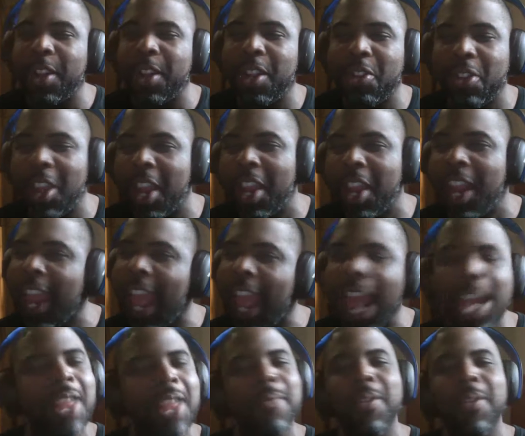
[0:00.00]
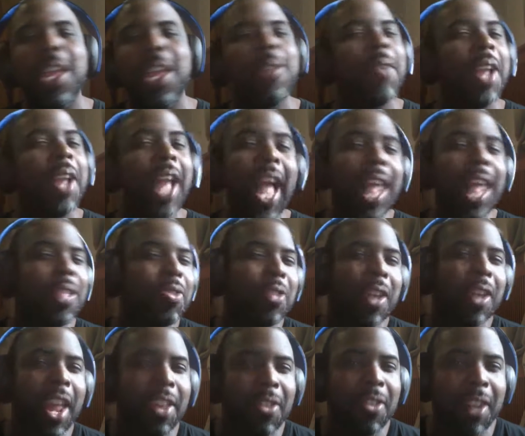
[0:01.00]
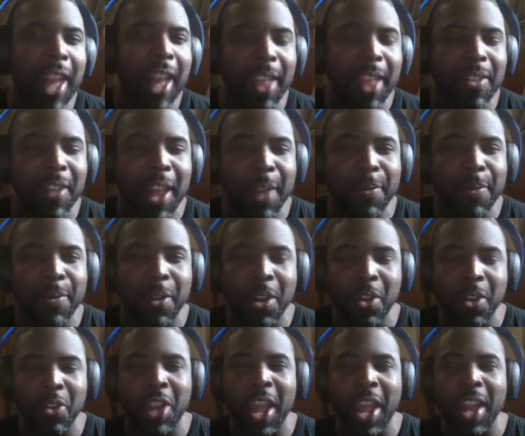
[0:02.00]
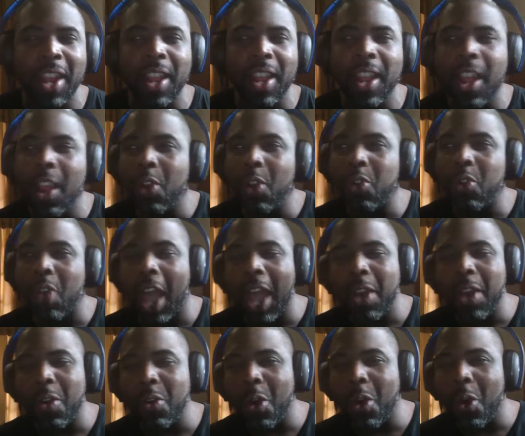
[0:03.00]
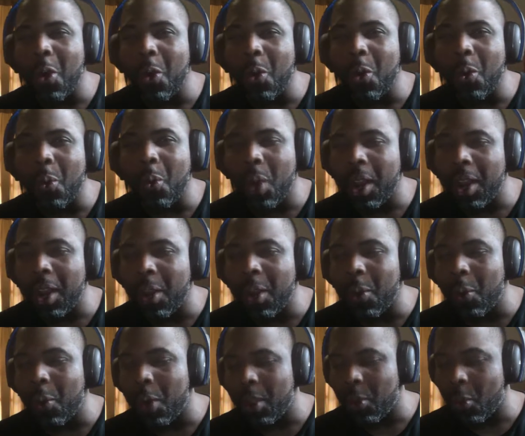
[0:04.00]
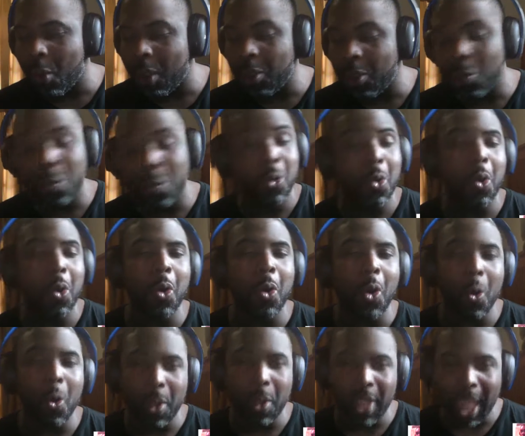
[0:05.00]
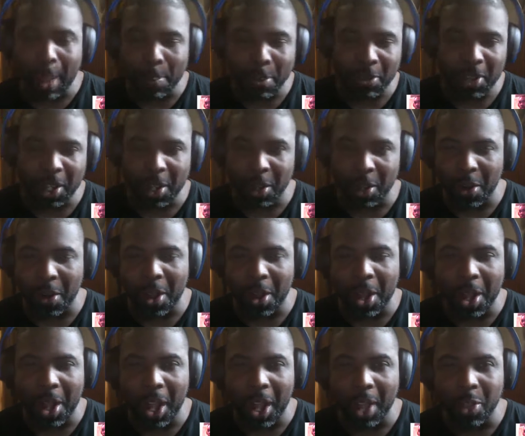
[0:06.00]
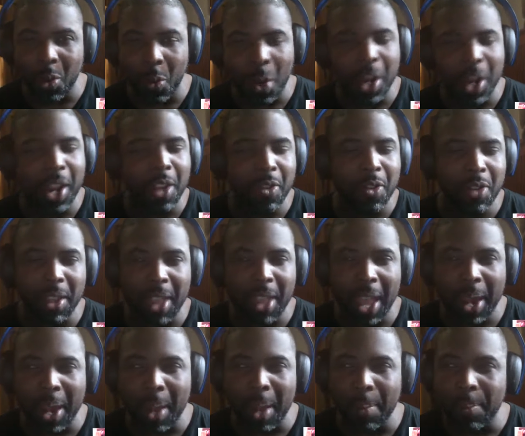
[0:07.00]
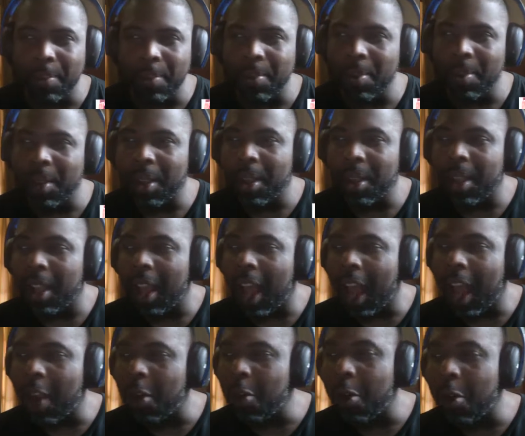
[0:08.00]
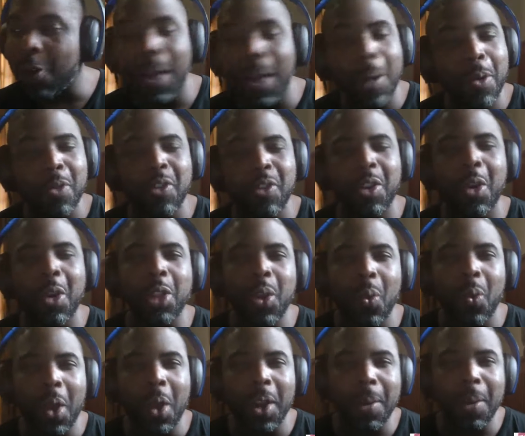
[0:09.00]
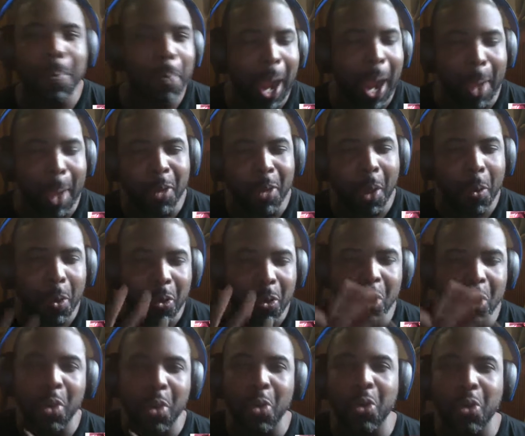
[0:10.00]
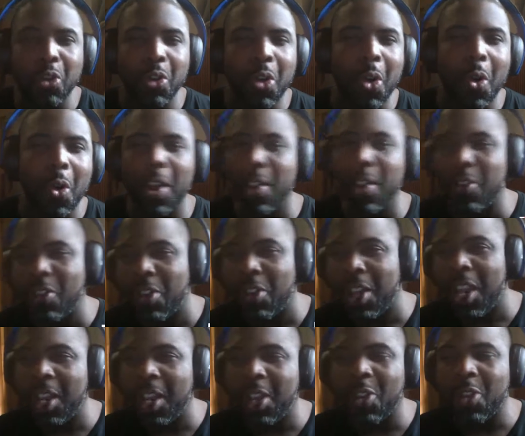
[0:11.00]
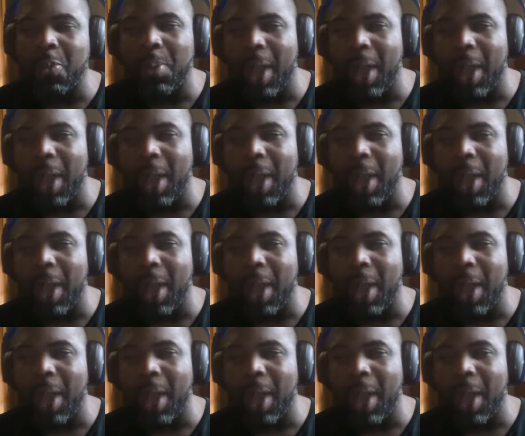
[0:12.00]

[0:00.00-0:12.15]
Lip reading: and they hadn't even gotten to that footage yet. So I don't know what was going on with that particular the way they set that up. I don't know if I was the only one, and perhaps I was delusional in seeing this, but